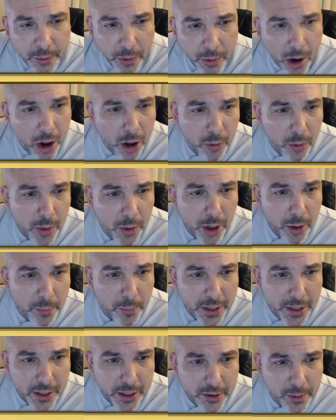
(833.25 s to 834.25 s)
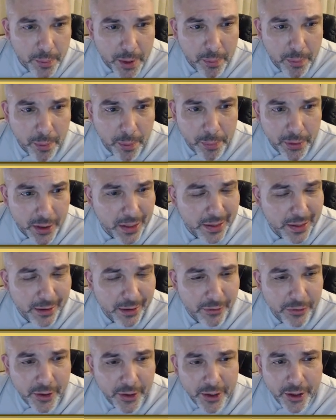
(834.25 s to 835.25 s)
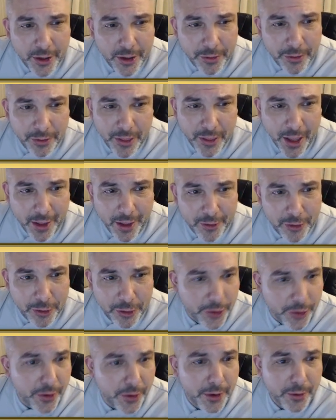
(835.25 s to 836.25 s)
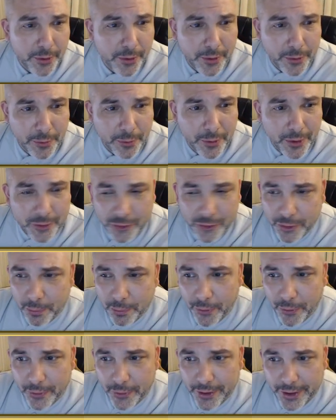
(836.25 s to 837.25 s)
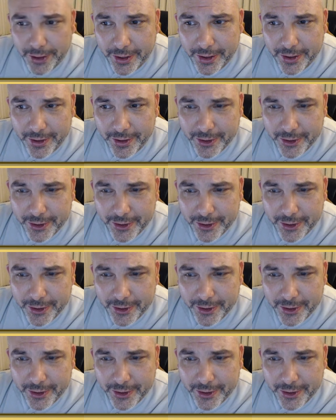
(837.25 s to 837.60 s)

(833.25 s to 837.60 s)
all while making the people believe that they are the ones supporting it.